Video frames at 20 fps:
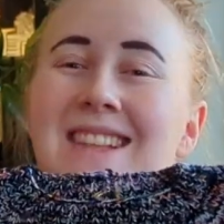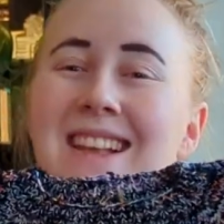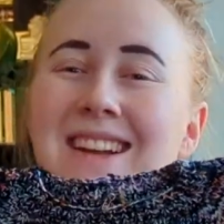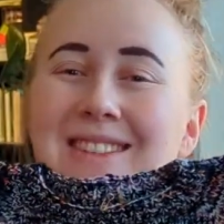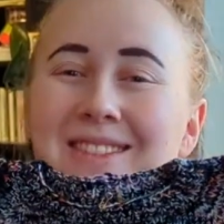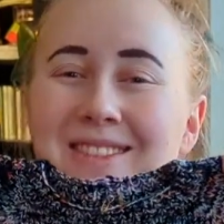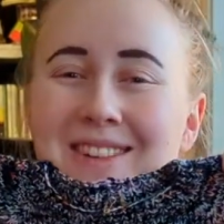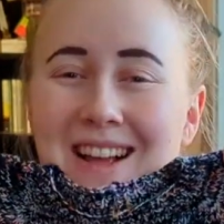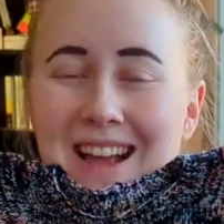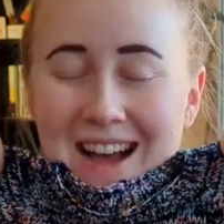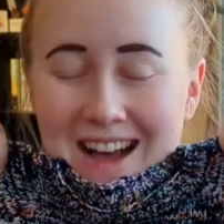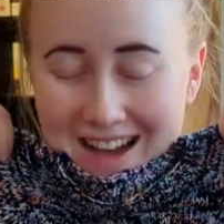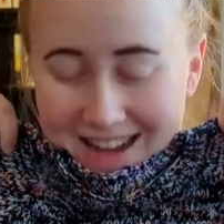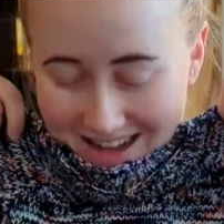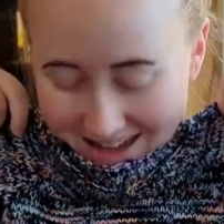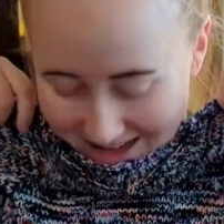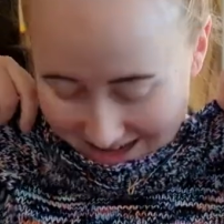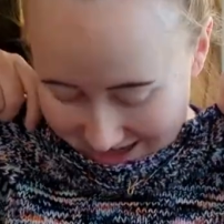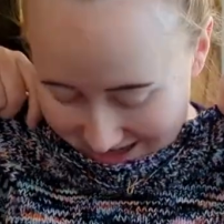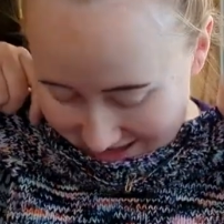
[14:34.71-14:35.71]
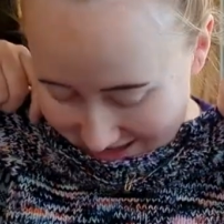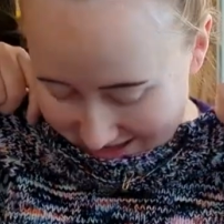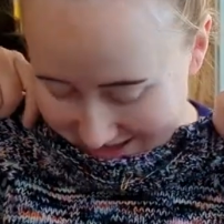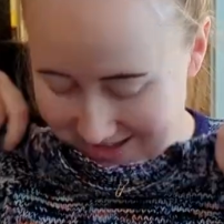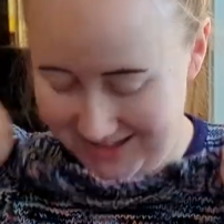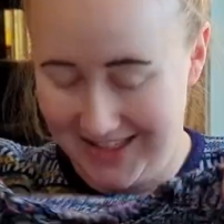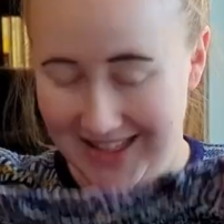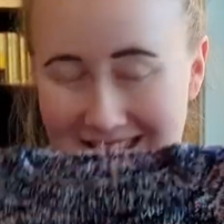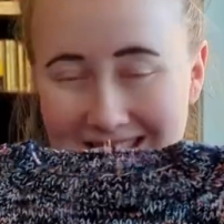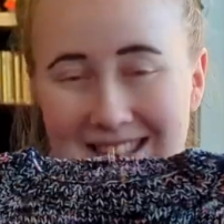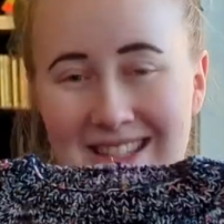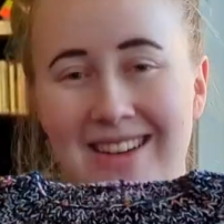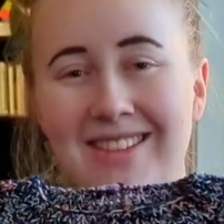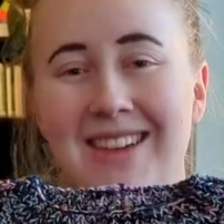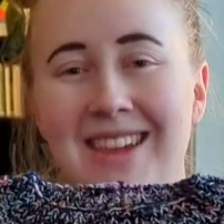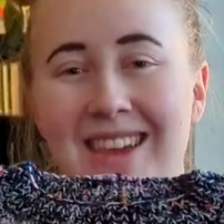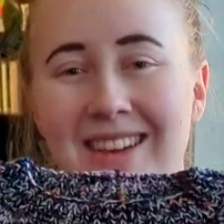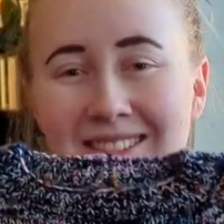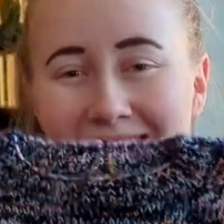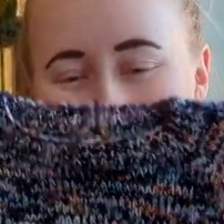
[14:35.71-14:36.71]
little guy. It's so
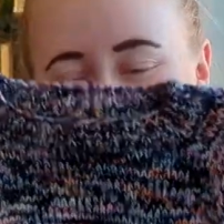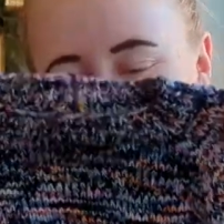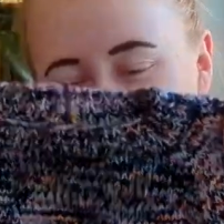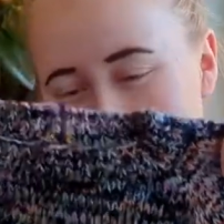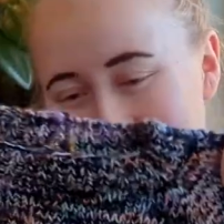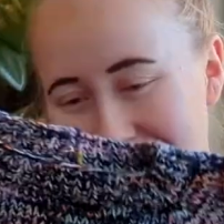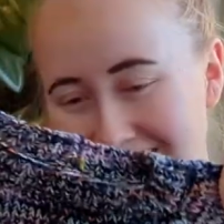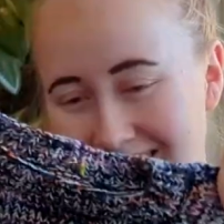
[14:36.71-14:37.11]
cute.